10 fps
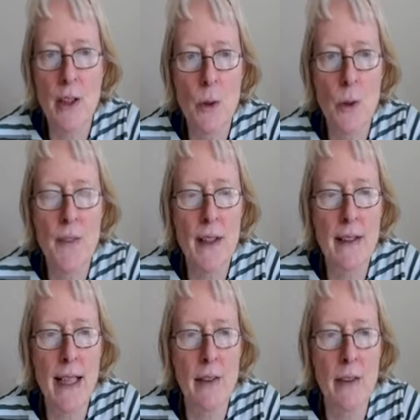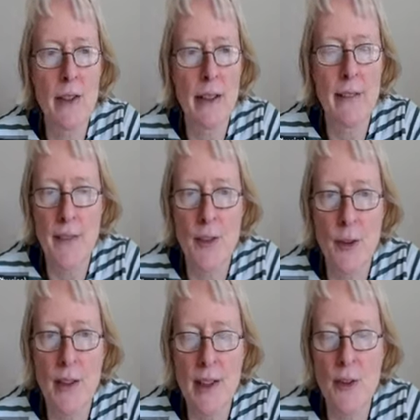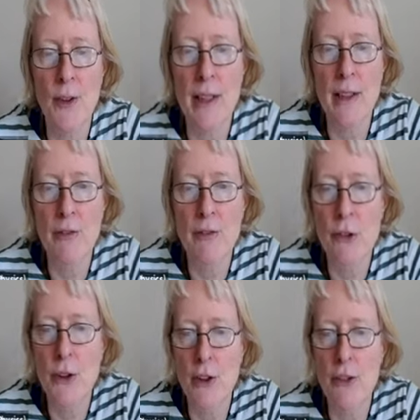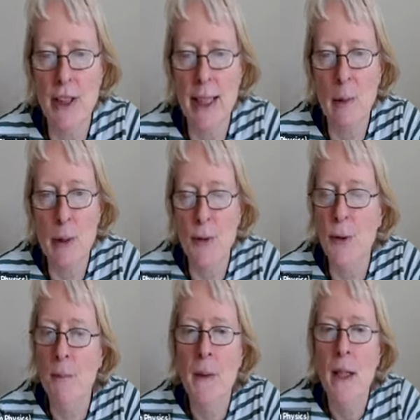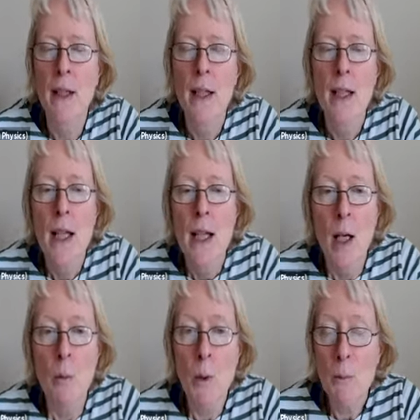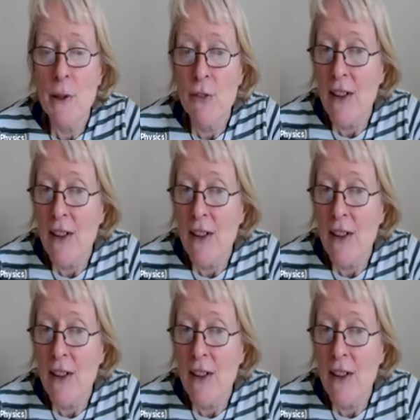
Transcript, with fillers: you can then calculate this easily for different gammas. And what we